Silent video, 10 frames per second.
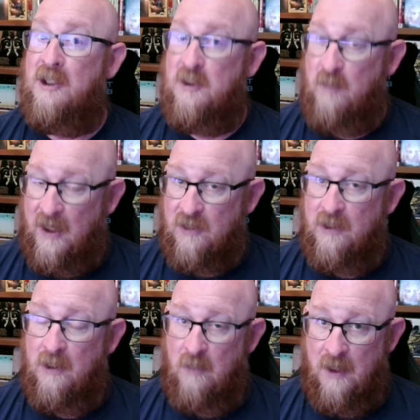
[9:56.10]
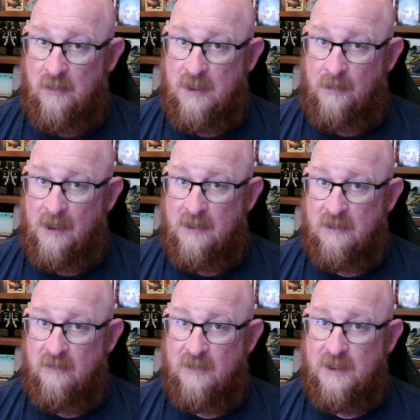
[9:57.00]
especially the Windows Update
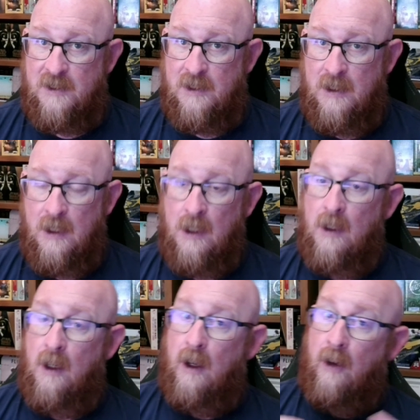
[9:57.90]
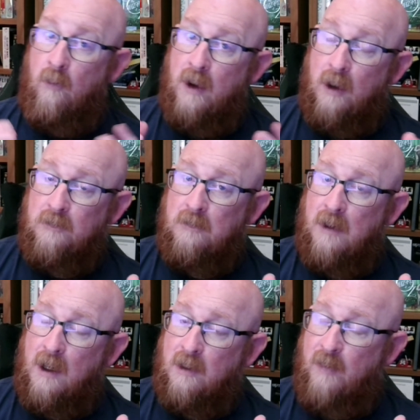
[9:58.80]
service. And we also
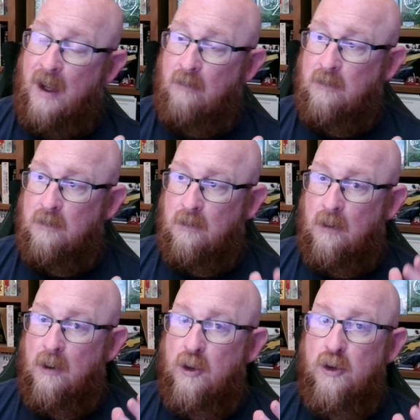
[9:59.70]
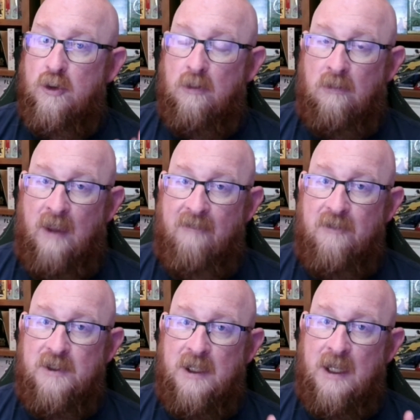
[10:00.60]
talked about
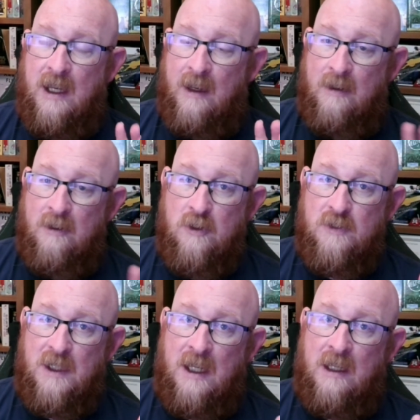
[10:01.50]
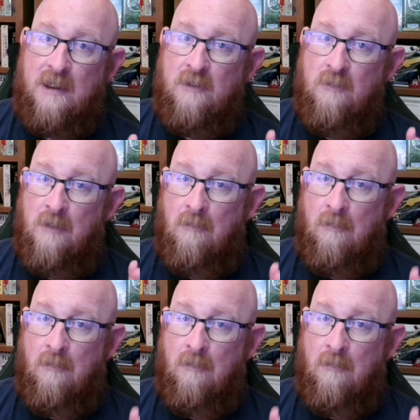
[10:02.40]
leveraging and using it to